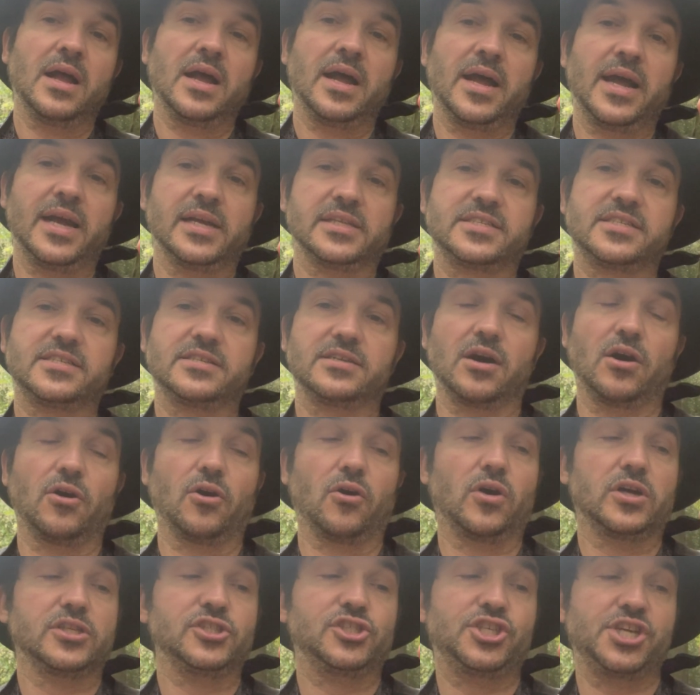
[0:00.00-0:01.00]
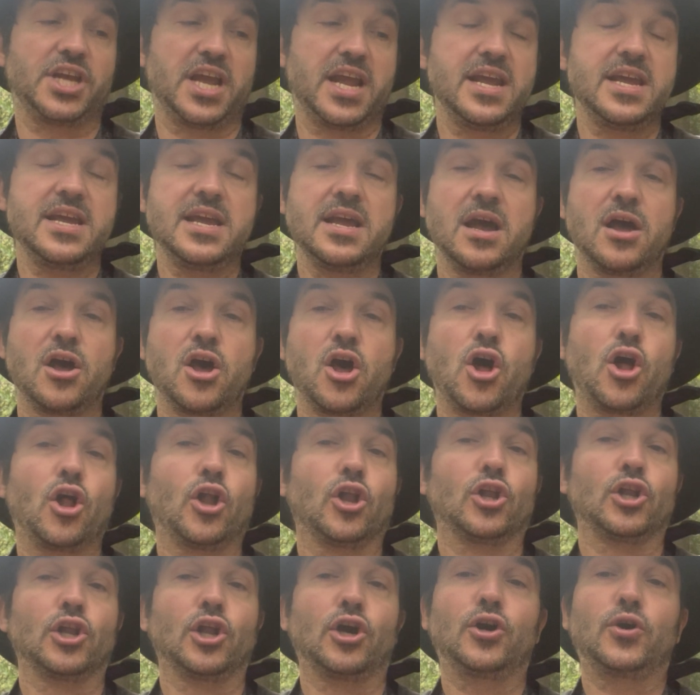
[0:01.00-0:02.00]
It's so G,
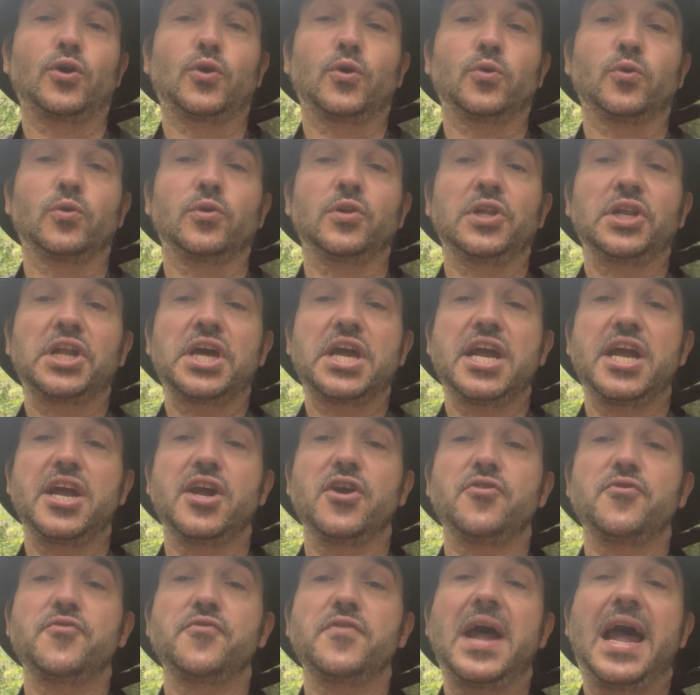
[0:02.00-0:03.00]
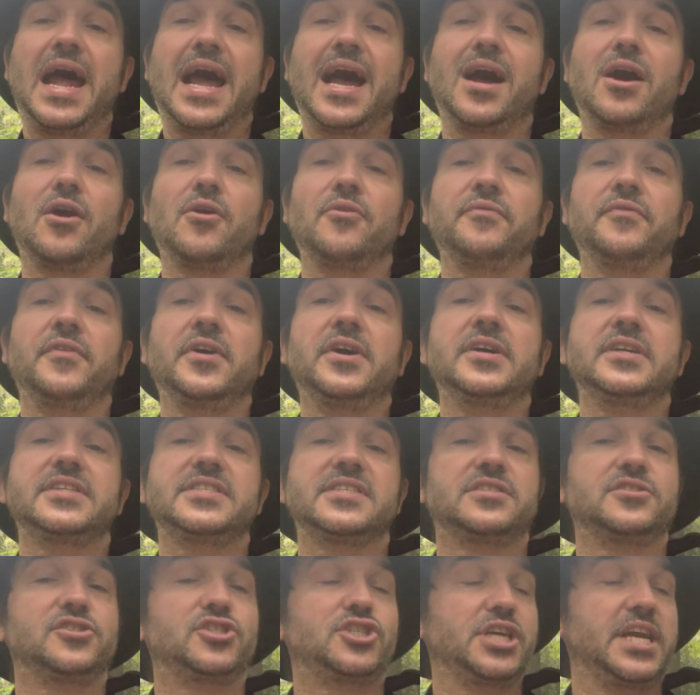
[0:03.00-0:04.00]
lonely around the
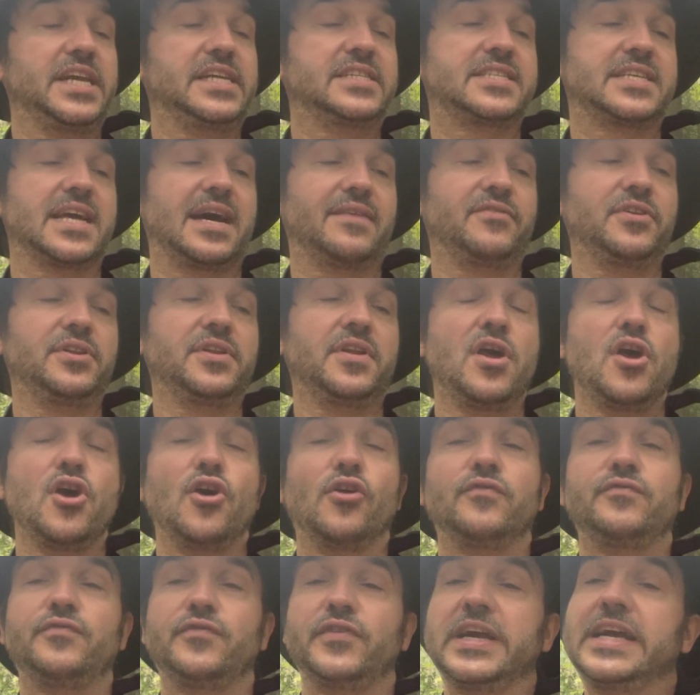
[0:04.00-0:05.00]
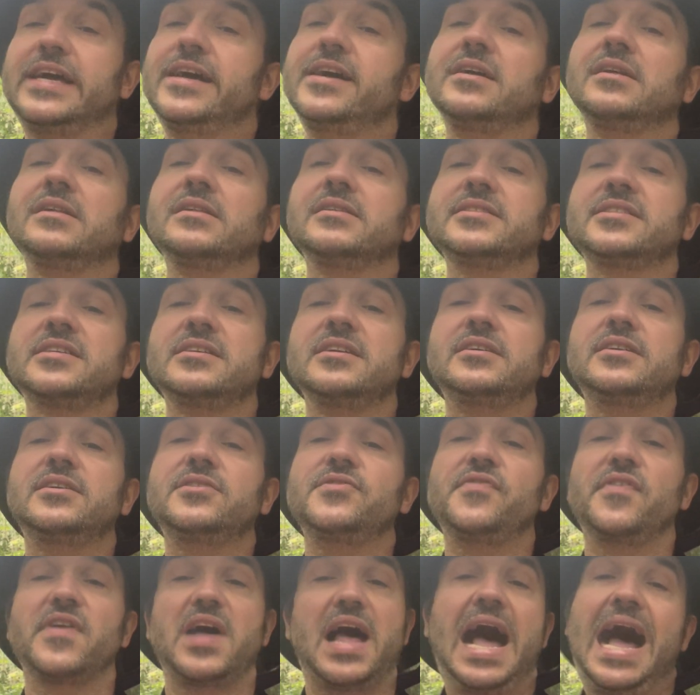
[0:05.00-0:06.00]
G7 fields
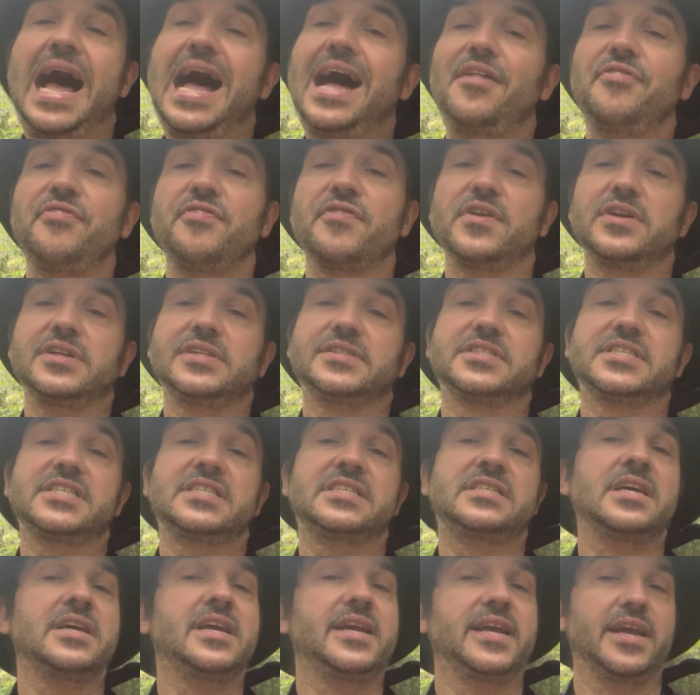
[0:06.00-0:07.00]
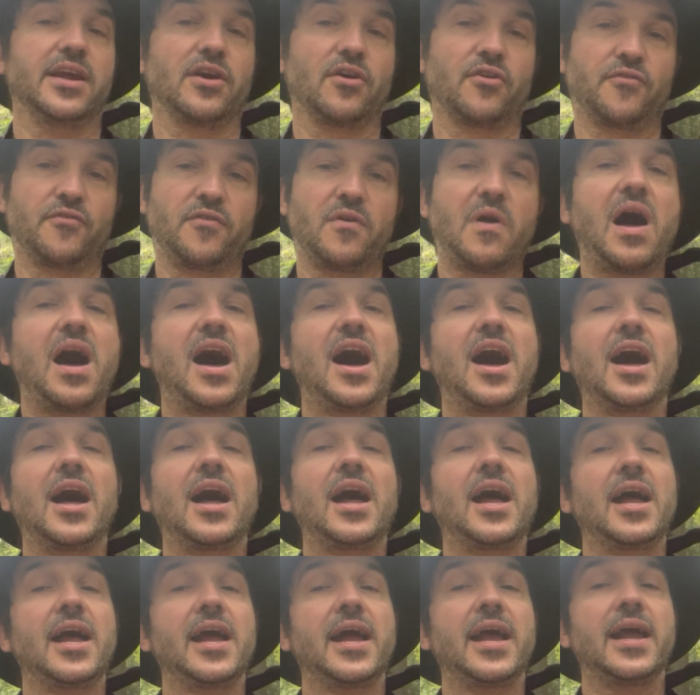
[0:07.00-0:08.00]
of Athens C,
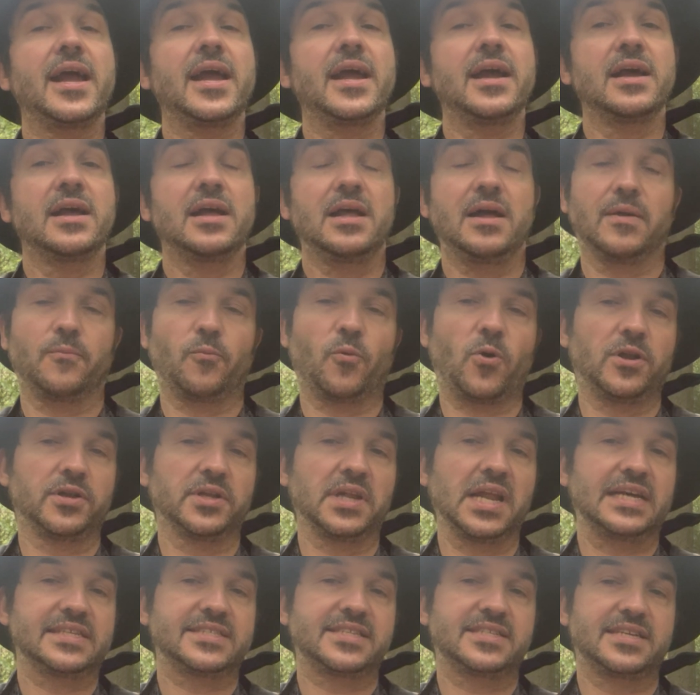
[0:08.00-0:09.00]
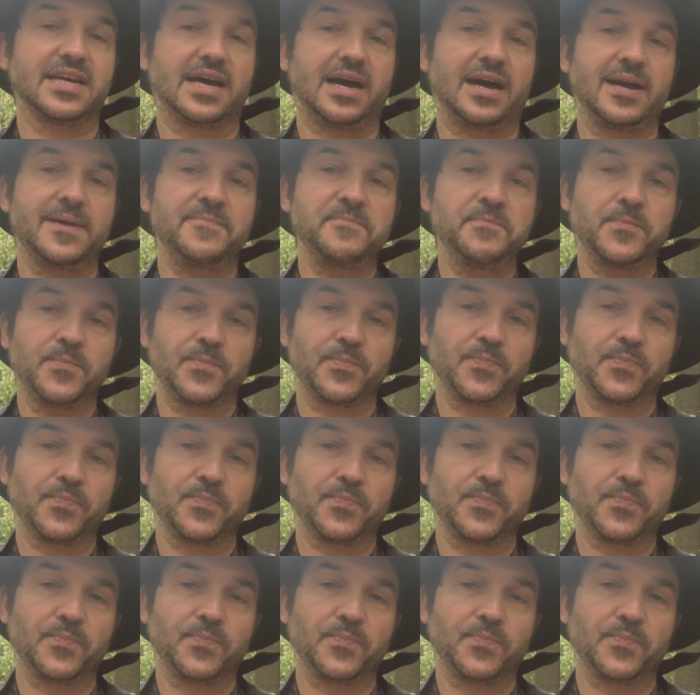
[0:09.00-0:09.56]
right. One last time.